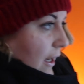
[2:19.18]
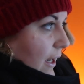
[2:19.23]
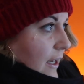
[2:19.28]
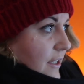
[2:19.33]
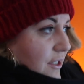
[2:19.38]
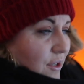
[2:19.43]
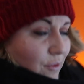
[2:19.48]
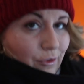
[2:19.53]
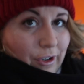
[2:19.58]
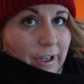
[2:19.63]

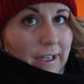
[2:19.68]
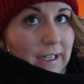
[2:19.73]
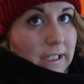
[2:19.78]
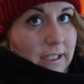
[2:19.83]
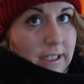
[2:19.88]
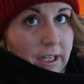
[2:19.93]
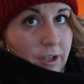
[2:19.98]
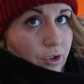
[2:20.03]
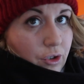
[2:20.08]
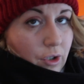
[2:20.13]
It's a really
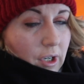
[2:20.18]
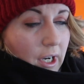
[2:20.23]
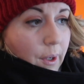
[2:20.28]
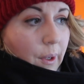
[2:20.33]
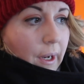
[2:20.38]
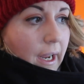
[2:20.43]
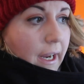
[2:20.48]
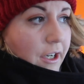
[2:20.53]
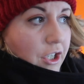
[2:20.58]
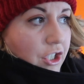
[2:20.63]
central
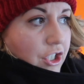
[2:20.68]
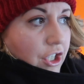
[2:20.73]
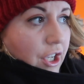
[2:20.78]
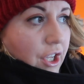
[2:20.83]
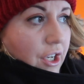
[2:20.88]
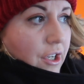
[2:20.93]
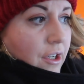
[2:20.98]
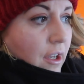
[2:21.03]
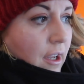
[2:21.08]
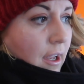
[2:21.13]

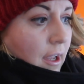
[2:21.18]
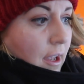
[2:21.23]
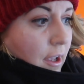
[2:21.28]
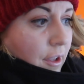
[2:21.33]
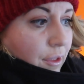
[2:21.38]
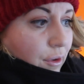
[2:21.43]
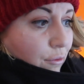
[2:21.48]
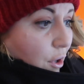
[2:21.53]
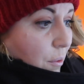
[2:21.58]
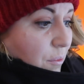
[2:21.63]
location.
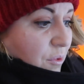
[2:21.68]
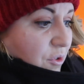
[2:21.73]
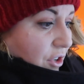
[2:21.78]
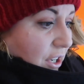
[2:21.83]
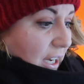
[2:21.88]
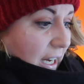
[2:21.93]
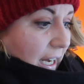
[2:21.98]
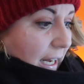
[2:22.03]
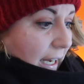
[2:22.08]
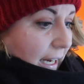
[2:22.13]
The room's
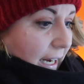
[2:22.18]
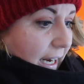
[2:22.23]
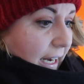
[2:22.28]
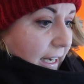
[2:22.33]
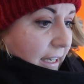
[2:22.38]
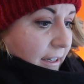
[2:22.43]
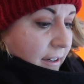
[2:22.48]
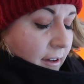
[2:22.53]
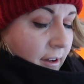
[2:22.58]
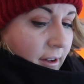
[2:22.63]
really
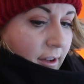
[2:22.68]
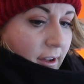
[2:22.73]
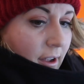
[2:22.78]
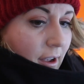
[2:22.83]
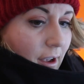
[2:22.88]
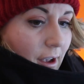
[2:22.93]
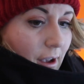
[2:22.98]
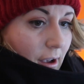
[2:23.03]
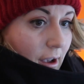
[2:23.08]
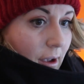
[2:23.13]
clean.
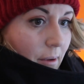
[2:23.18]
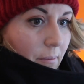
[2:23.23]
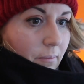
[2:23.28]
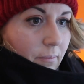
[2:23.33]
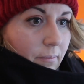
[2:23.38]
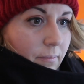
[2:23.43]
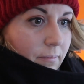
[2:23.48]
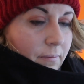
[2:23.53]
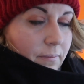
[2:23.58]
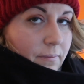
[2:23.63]

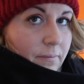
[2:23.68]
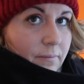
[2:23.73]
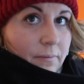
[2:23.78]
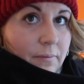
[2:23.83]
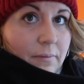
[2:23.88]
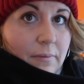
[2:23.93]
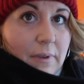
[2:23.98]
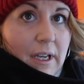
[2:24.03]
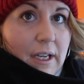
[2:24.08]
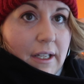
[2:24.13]
And
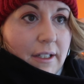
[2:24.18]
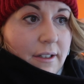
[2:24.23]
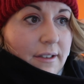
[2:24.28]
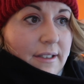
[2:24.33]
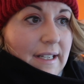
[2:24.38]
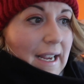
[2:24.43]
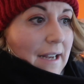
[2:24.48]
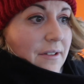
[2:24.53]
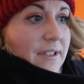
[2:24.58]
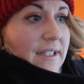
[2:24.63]

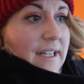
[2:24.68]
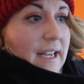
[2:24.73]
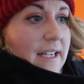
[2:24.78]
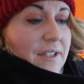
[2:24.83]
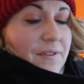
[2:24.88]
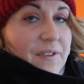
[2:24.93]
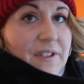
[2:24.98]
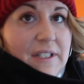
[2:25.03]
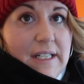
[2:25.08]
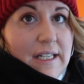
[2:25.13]

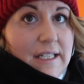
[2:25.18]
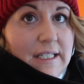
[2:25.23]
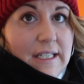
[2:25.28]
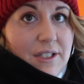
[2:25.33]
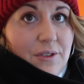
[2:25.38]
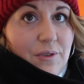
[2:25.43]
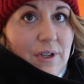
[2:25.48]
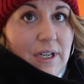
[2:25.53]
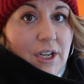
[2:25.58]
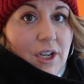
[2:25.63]
downstairs, the
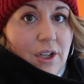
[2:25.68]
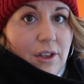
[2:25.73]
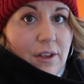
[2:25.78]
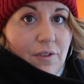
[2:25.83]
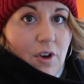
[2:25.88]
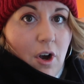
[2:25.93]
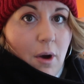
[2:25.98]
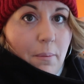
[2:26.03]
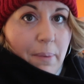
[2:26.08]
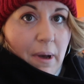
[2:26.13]
facilities are really good.
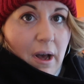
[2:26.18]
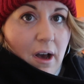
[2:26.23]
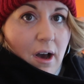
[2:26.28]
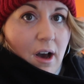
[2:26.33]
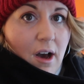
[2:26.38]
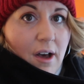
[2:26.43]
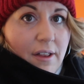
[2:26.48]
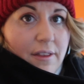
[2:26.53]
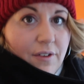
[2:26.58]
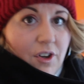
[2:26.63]
They've got a
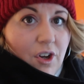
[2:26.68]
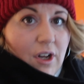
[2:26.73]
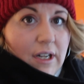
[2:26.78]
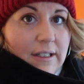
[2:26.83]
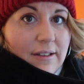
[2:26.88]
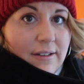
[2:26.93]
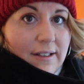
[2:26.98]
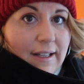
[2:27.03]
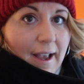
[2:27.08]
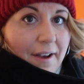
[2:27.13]
bar, they've got
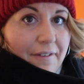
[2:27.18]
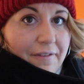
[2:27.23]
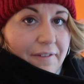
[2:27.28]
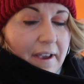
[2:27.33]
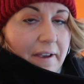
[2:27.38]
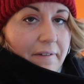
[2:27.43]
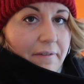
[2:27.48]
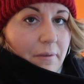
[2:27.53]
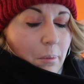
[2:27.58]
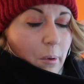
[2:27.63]
a little
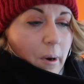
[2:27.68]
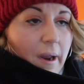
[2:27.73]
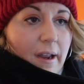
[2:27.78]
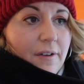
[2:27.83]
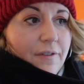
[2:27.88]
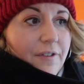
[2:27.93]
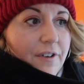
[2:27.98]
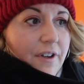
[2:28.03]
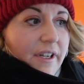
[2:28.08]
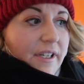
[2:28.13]
cafe for
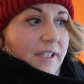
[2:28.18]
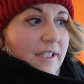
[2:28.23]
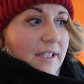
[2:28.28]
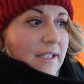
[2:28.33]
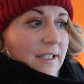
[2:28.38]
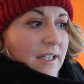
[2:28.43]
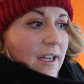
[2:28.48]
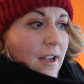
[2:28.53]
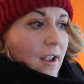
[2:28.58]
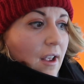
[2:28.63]

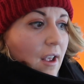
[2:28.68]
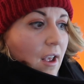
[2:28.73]
breakfast.